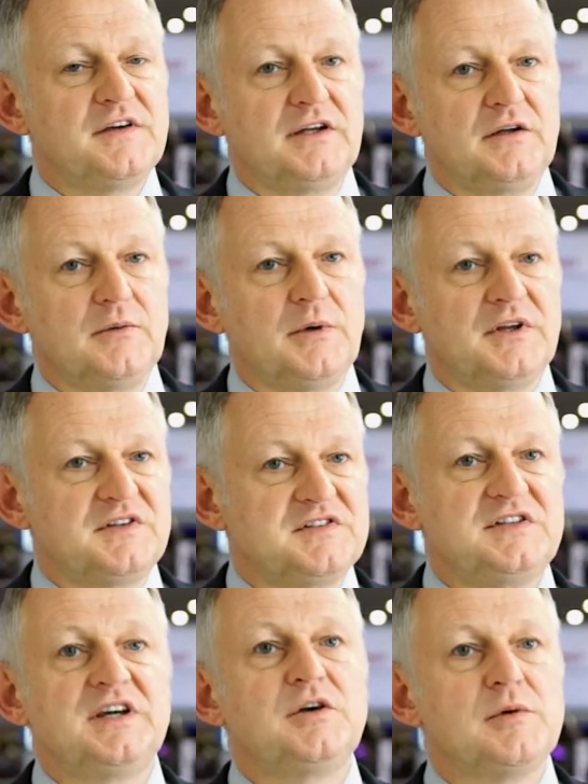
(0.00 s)
and what
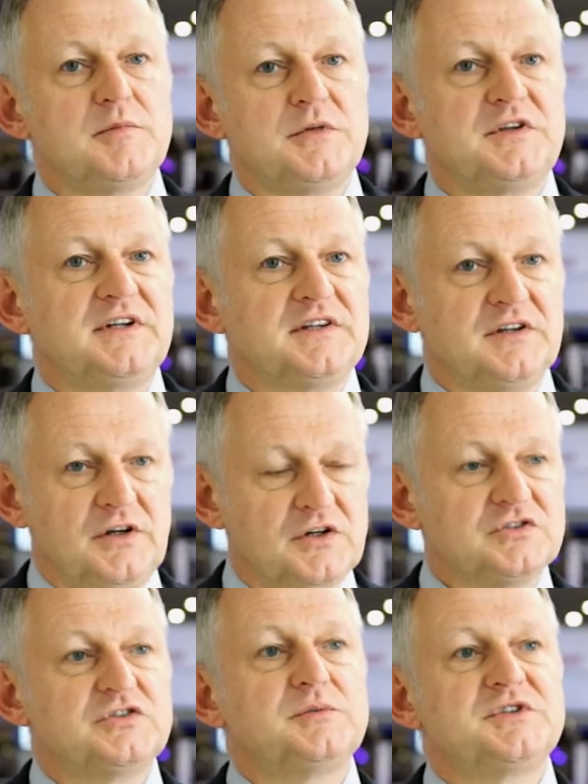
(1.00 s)
is the equipment at the
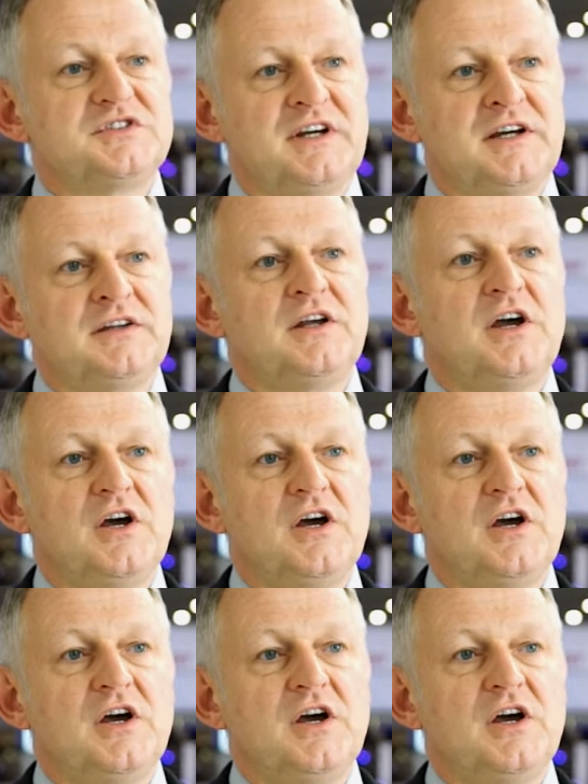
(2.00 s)
customer side.